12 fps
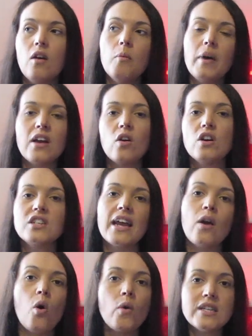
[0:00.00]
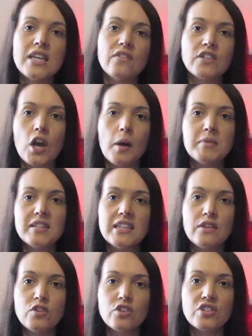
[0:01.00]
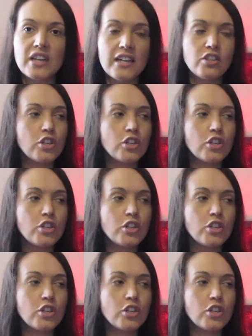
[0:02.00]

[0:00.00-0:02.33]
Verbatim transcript: oh my gosh, I always have to come and save your skin.